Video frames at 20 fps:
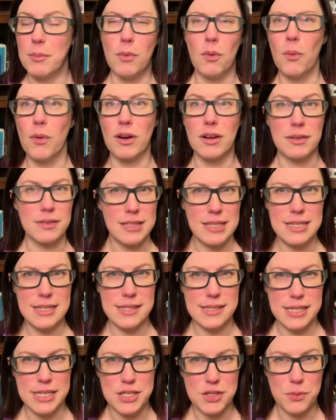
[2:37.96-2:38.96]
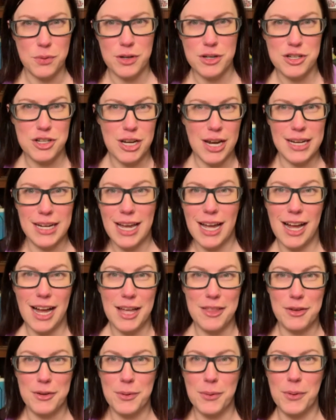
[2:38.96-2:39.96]
or the Disney store in China,
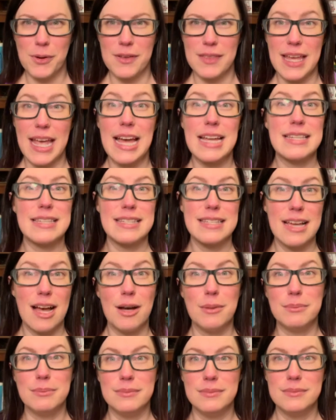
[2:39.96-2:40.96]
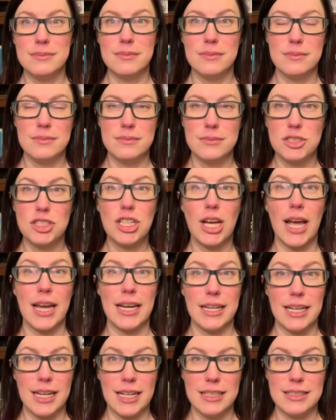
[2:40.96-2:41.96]
either or. They had some
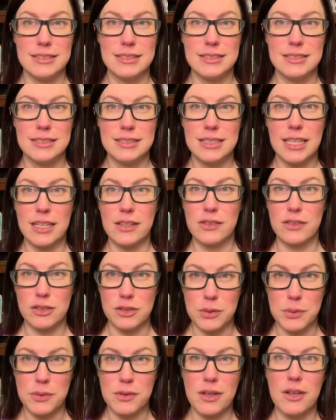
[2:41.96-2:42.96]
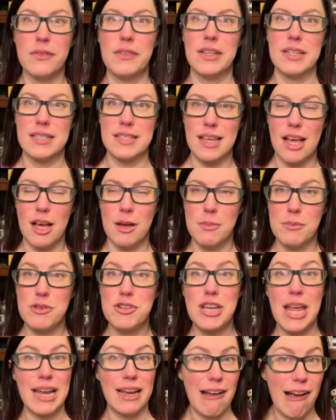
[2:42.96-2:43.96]
China exclusive and some
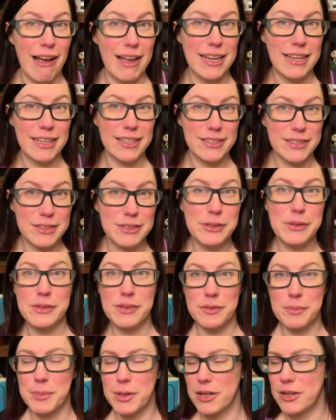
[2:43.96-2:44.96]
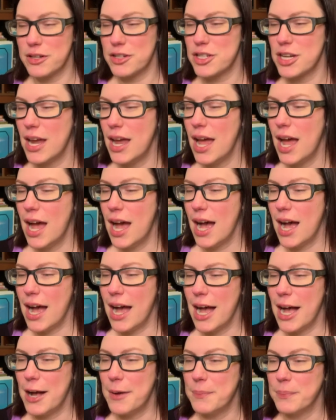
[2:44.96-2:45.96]
Shanghai exclusive merch.
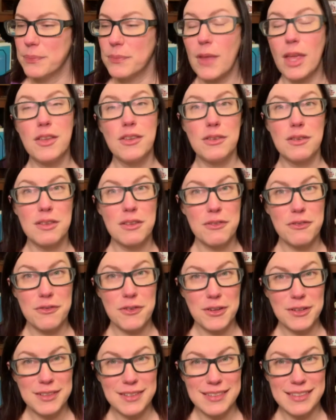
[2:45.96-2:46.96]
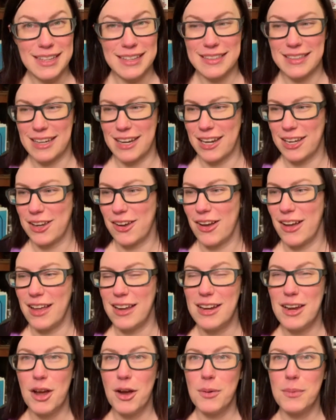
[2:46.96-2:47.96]
So the first thing that I got
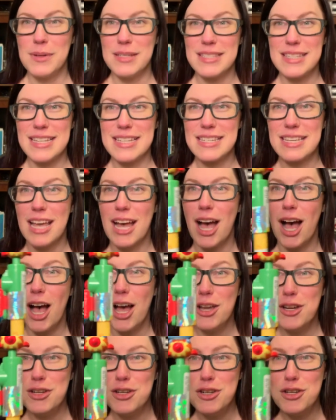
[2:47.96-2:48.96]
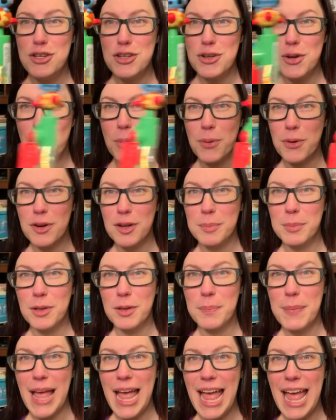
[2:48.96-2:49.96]
was this adorable
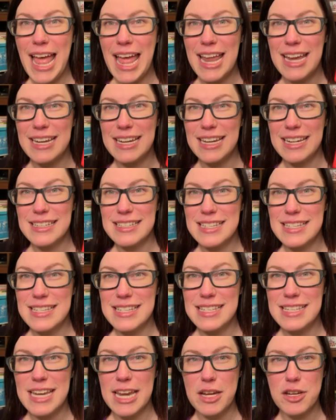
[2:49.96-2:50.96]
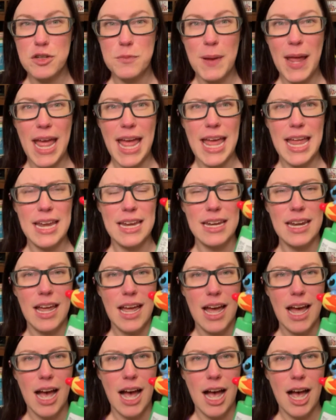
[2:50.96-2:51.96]
pen. It's a Stitch pen.
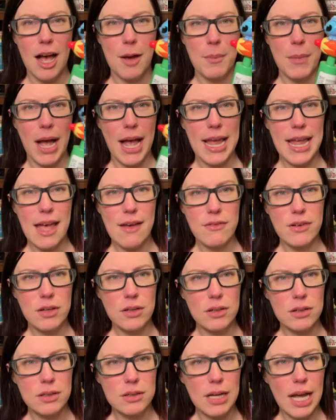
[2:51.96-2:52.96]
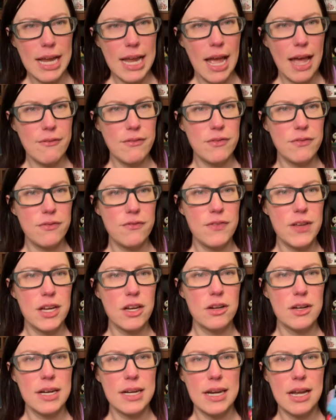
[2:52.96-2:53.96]
I haven't
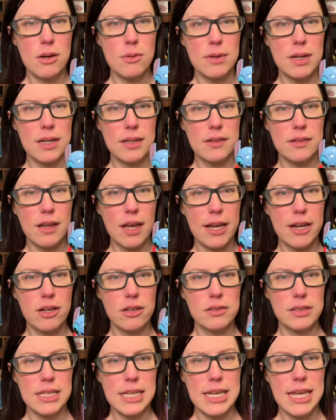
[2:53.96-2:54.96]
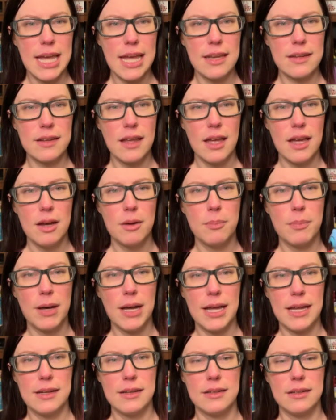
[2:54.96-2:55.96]
figured it out entirely yet,
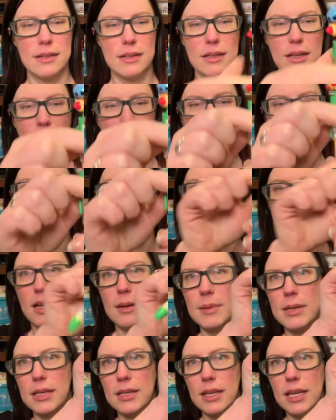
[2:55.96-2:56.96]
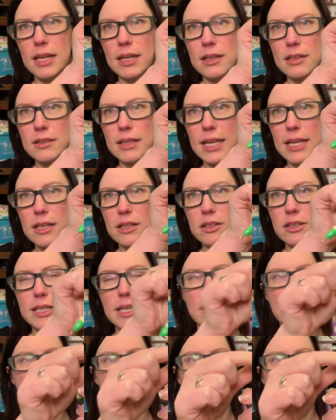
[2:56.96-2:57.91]
but I mean, it like clicks